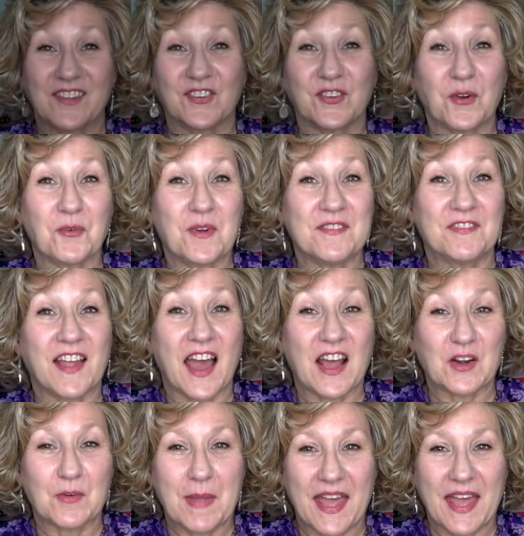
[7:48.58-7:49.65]
so we've got
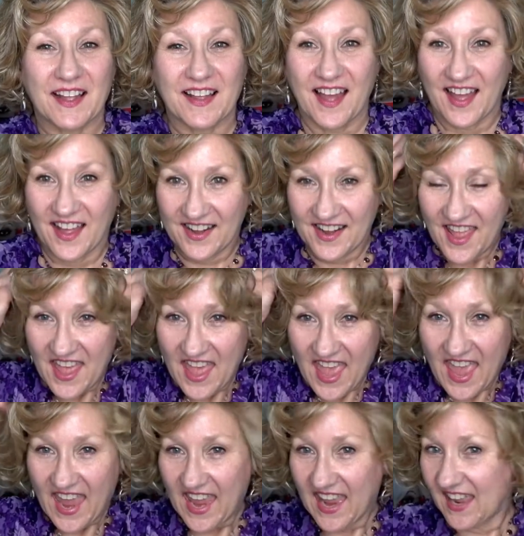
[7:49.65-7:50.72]
her back on,
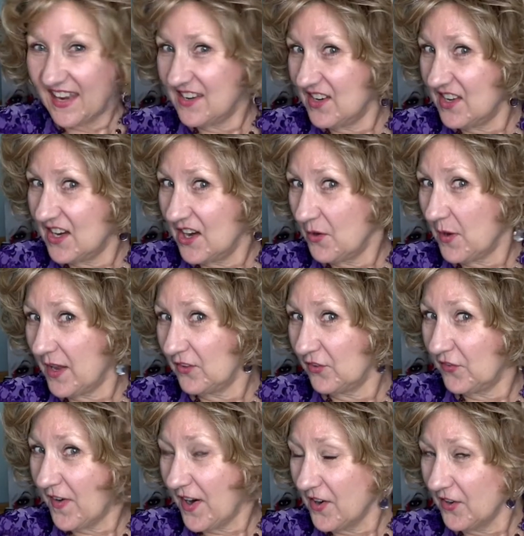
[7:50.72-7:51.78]
and as
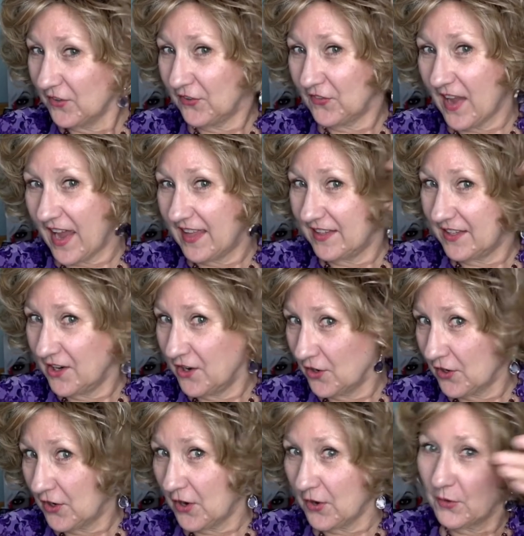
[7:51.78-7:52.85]
far as styling her
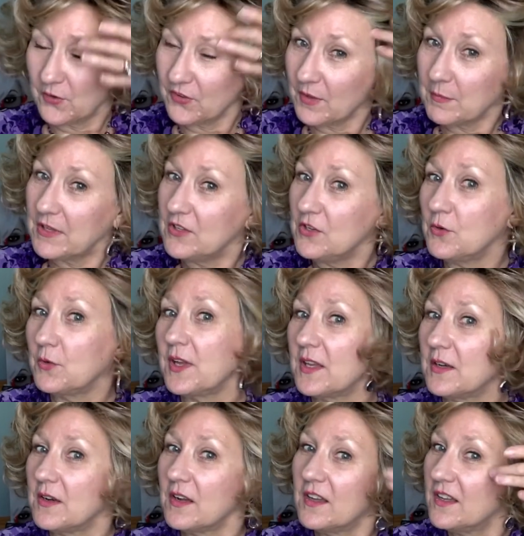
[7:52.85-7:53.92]
goes, I mean, you
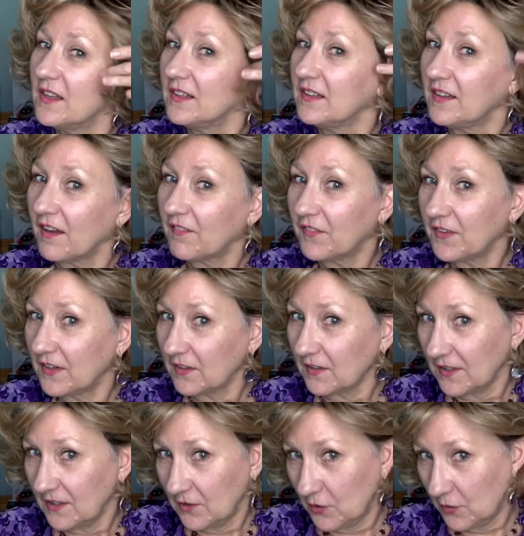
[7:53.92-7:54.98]
can
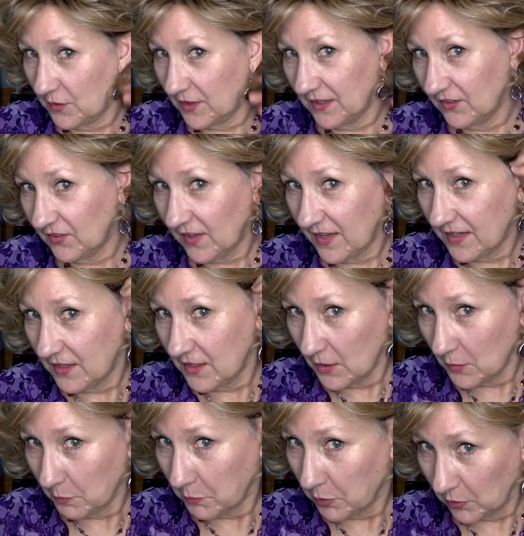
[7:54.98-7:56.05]
definitely do things like,
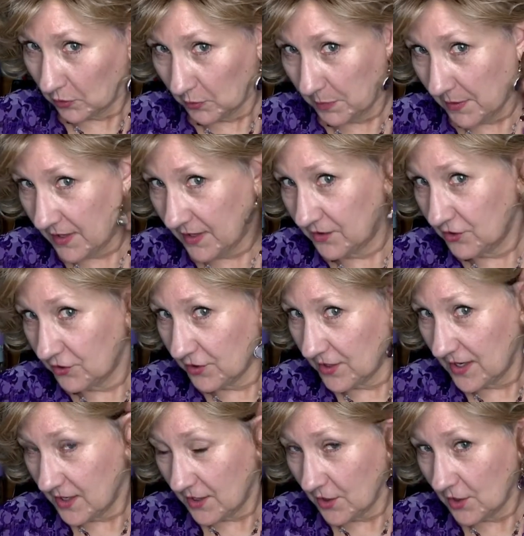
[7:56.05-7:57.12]
pull her behind your
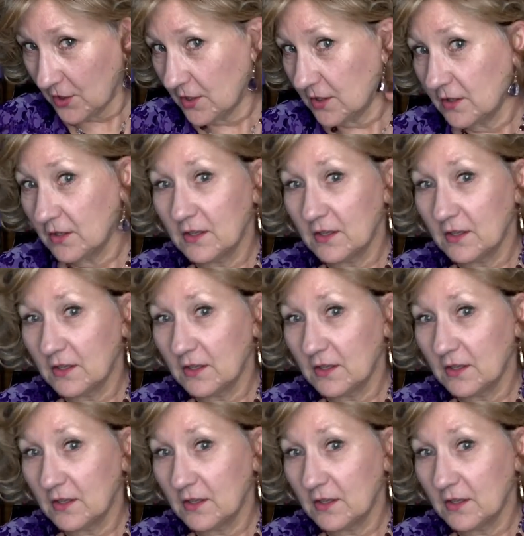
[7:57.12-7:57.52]
ear,